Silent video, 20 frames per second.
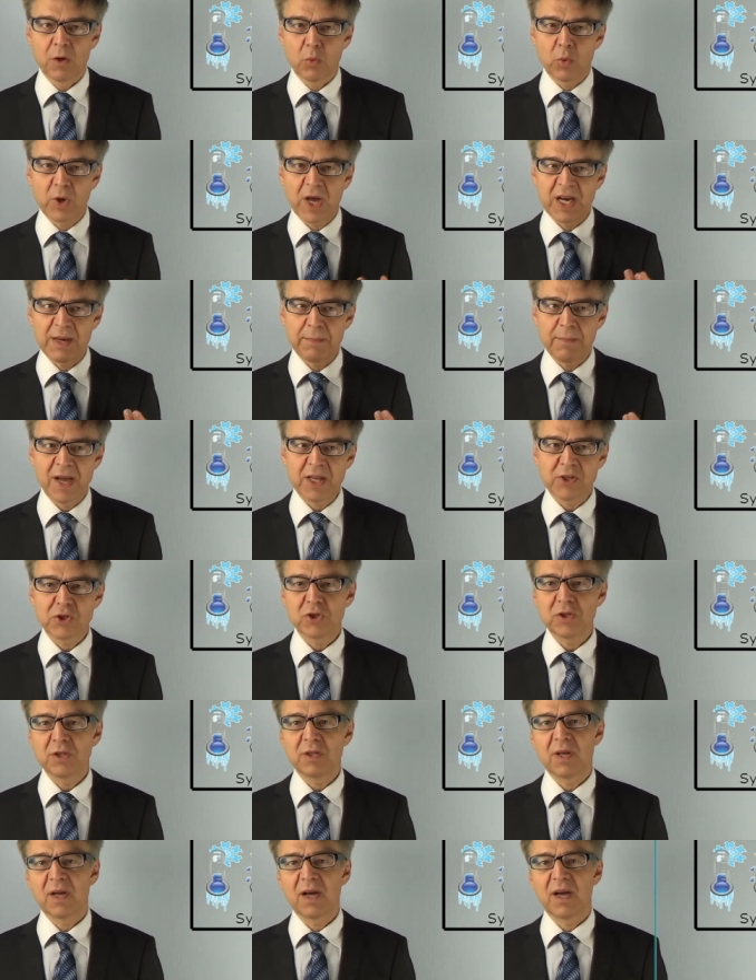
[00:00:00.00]
we can
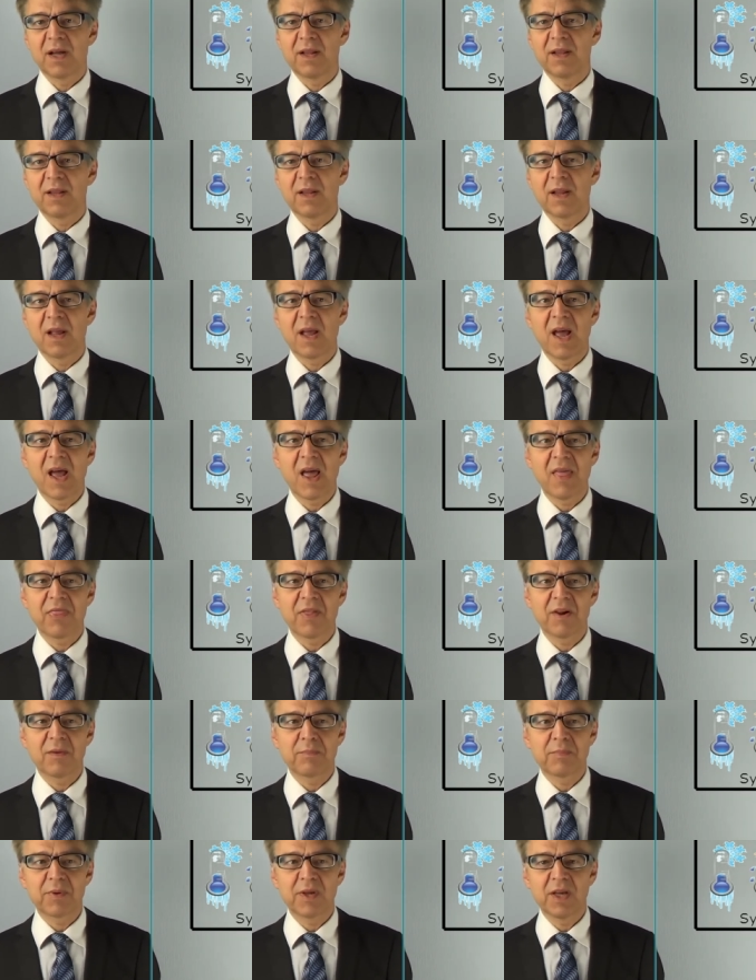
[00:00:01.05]
imagine an
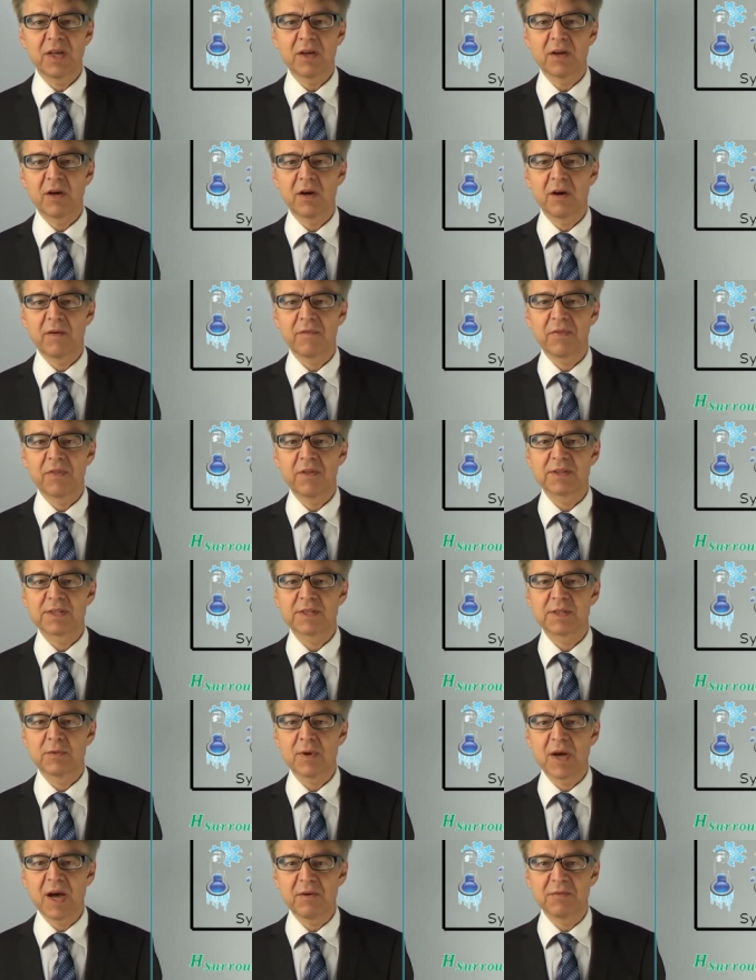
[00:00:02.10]
enthalpy of the
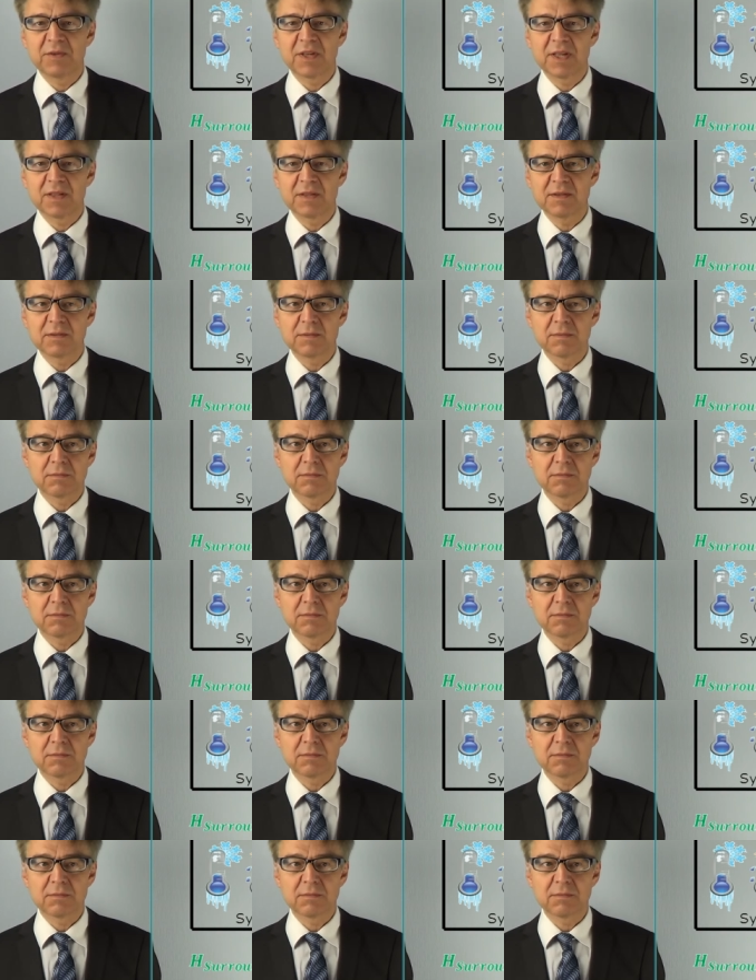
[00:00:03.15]
surroundings.